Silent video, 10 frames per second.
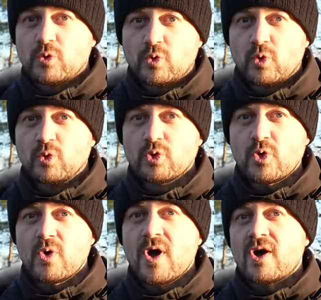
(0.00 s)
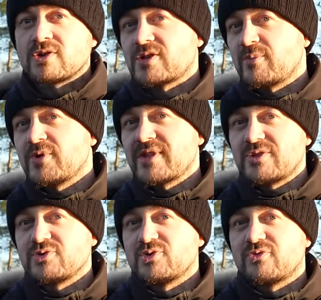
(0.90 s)
guru or someone
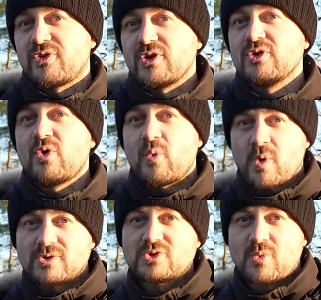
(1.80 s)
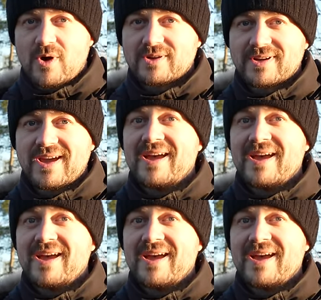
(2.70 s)
that you should follow one-to-one.